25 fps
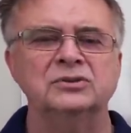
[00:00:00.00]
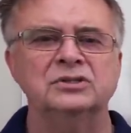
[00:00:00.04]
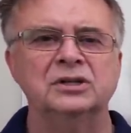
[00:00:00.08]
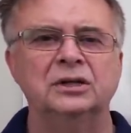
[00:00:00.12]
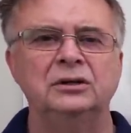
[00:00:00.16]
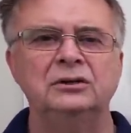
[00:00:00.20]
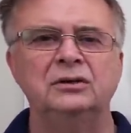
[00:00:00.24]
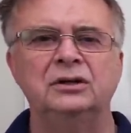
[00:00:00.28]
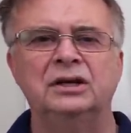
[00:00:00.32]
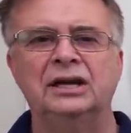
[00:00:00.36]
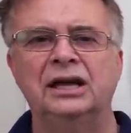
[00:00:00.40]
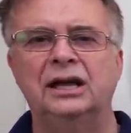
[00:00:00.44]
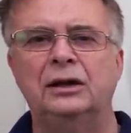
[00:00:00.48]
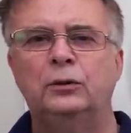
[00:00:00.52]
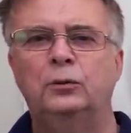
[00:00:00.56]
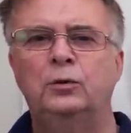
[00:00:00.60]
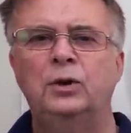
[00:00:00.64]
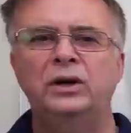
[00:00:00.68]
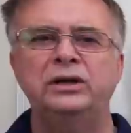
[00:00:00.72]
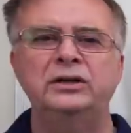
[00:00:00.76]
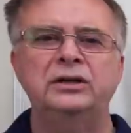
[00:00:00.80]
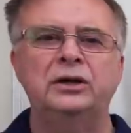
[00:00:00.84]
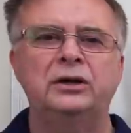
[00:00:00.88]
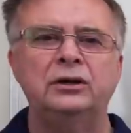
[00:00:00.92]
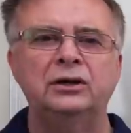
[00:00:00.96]
So you get
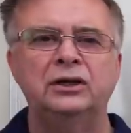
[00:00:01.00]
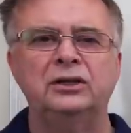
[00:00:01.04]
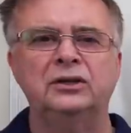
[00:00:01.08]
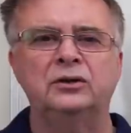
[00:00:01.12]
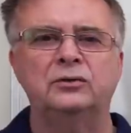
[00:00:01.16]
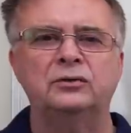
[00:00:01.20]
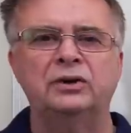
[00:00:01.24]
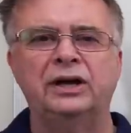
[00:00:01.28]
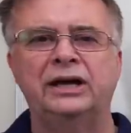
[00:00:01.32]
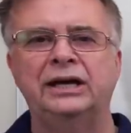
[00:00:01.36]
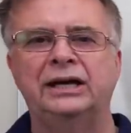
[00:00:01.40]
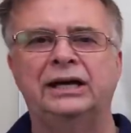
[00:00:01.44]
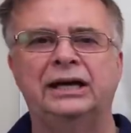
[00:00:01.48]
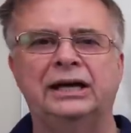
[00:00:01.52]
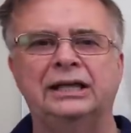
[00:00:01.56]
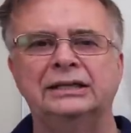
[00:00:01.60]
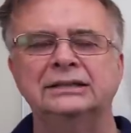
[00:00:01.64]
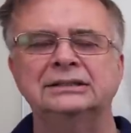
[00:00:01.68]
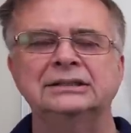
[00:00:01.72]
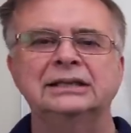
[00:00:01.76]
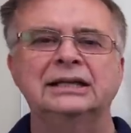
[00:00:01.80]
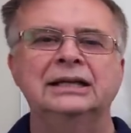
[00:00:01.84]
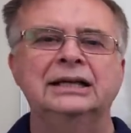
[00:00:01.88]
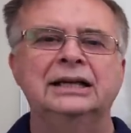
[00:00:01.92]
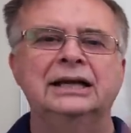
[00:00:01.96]
one note in the right
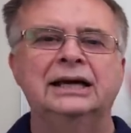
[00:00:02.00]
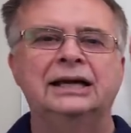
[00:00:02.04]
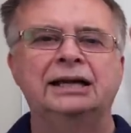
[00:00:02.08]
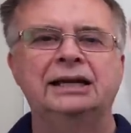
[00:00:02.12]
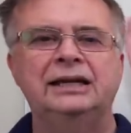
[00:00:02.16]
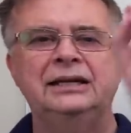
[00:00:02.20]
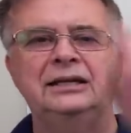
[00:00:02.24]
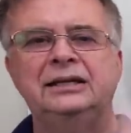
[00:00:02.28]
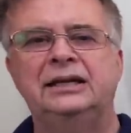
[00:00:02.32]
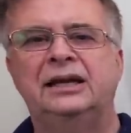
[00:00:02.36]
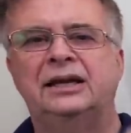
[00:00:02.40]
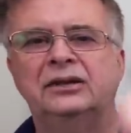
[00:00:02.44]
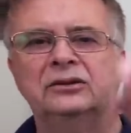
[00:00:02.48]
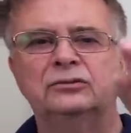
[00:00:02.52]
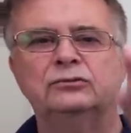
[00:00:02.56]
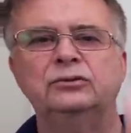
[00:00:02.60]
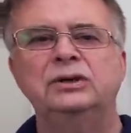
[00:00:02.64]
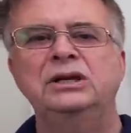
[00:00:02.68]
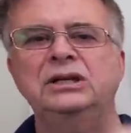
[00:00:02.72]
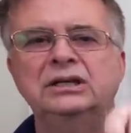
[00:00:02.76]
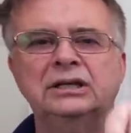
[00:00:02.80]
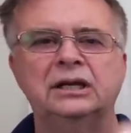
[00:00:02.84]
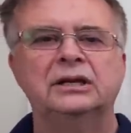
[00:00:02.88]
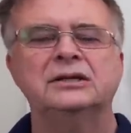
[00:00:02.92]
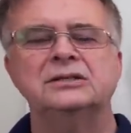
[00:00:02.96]
hand, and then you get
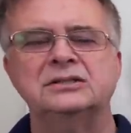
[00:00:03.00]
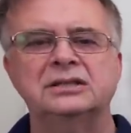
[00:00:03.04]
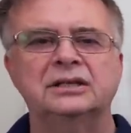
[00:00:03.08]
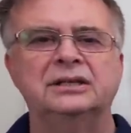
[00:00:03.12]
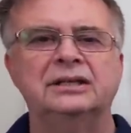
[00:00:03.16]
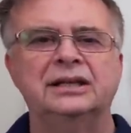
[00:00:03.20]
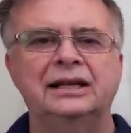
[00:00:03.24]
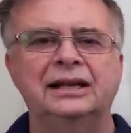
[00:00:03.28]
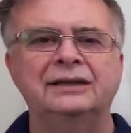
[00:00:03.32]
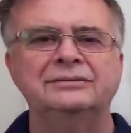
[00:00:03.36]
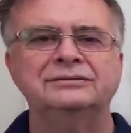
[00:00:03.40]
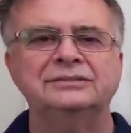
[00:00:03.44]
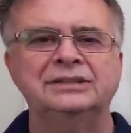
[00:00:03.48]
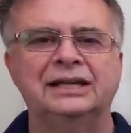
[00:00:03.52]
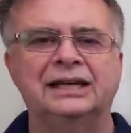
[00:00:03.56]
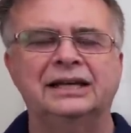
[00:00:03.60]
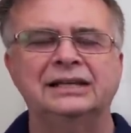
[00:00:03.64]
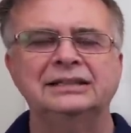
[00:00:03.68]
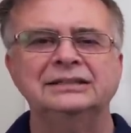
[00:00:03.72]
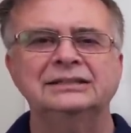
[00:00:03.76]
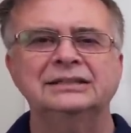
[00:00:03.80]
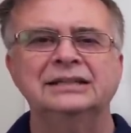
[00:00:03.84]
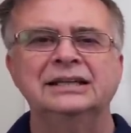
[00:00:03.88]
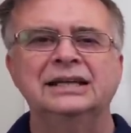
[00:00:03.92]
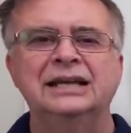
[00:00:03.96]
three notes in the left
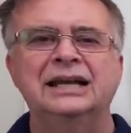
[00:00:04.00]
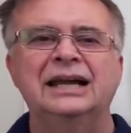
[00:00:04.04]
hand,